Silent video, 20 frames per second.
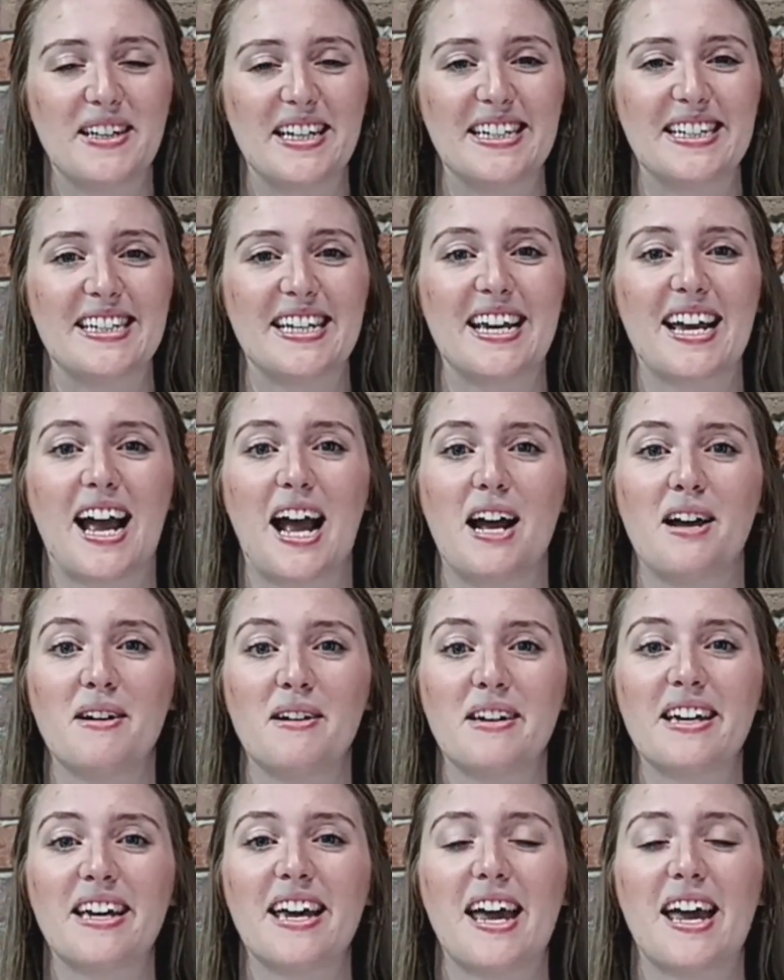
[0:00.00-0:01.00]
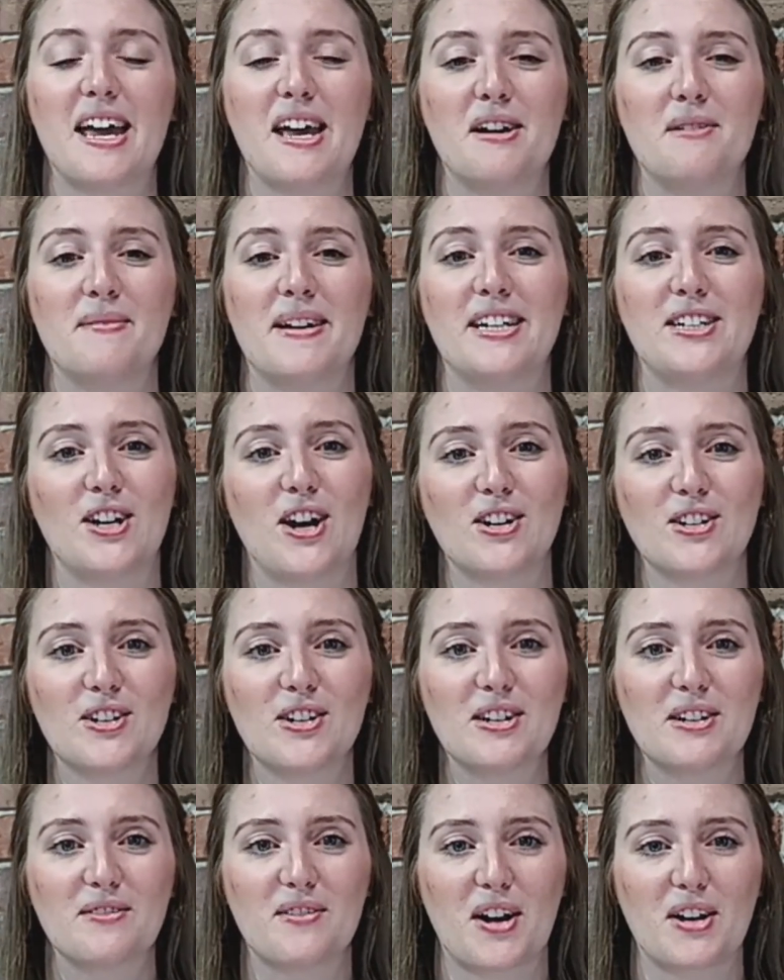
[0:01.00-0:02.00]
Lacey. I am a
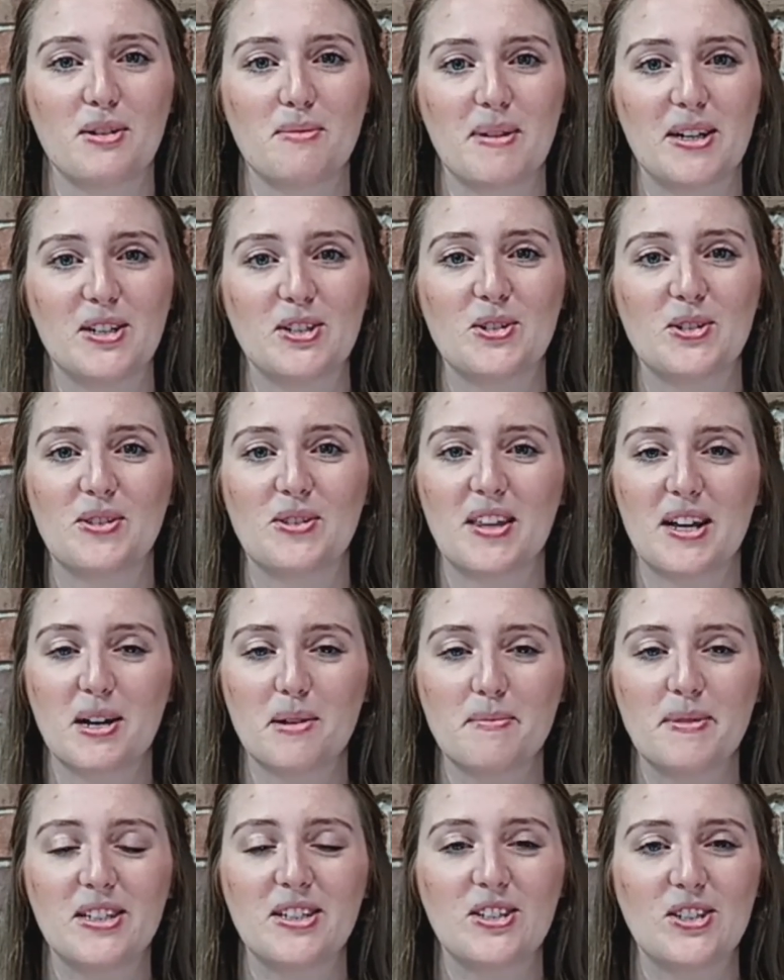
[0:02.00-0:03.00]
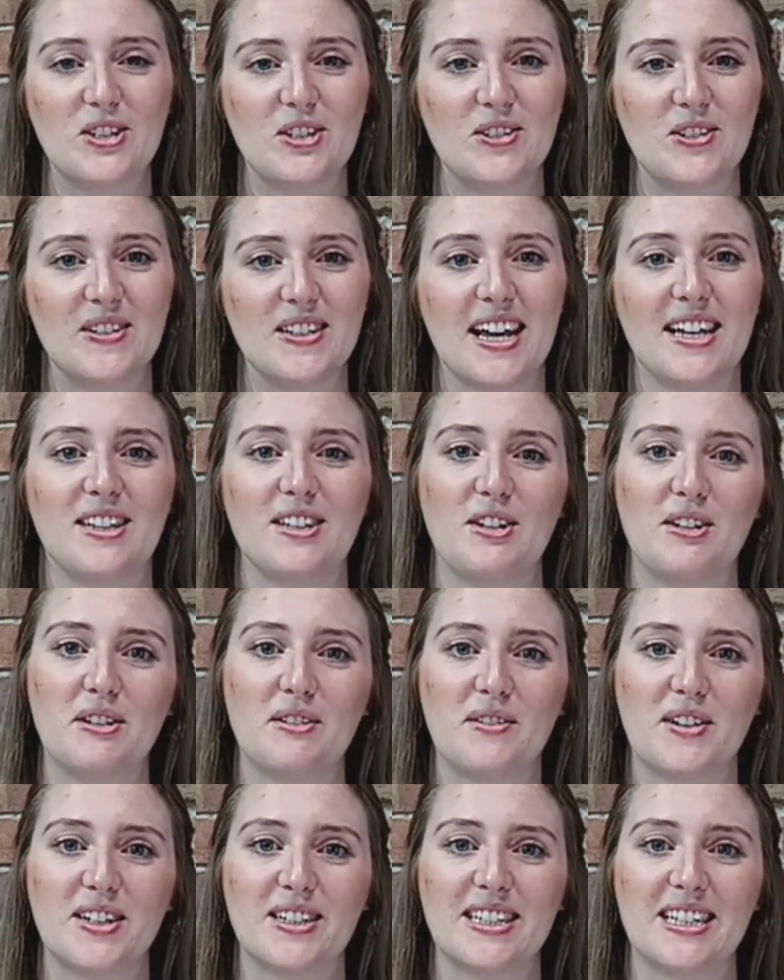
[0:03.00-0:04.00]
Doctorate of Occupational Therapy student at the
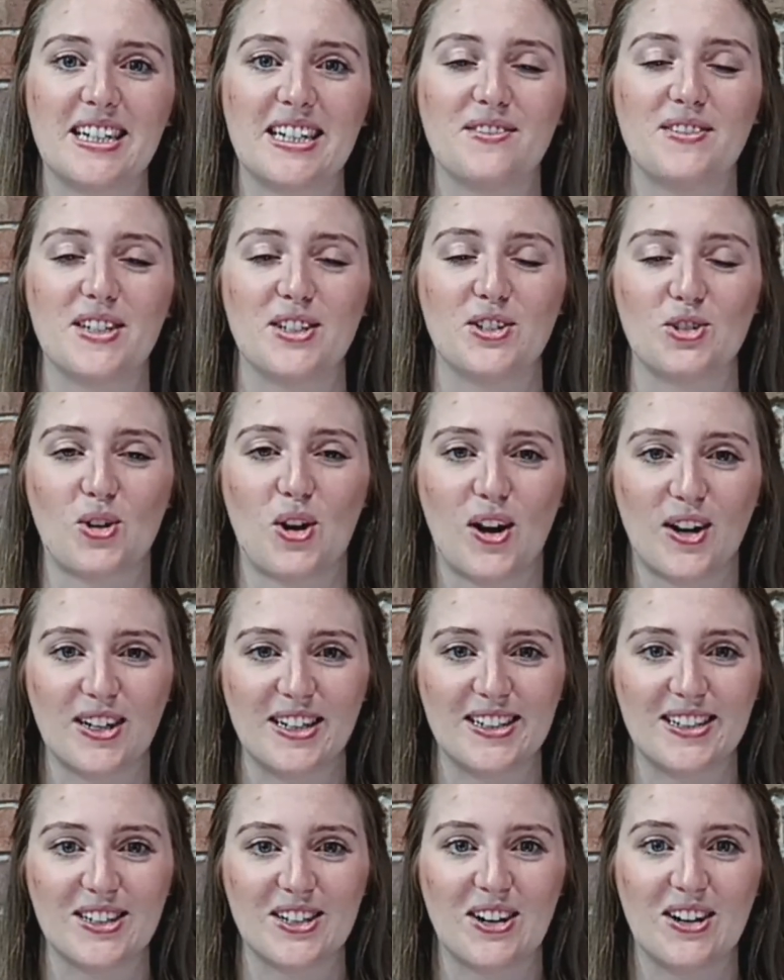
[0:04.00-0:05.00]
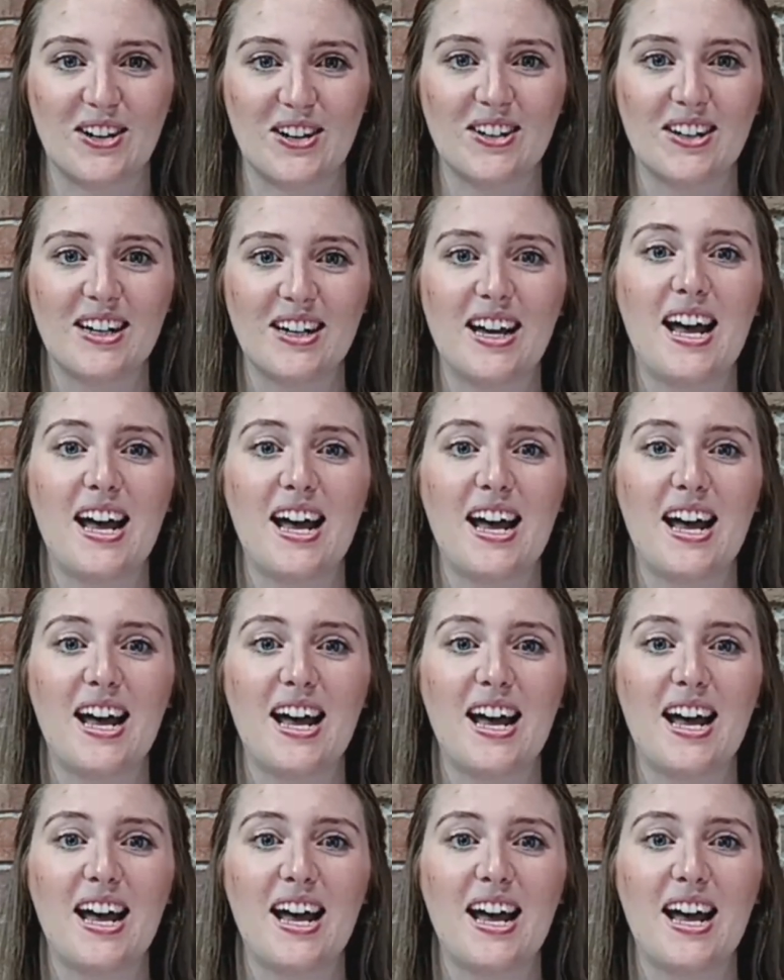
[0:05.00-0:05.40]
University of Central Arkansas.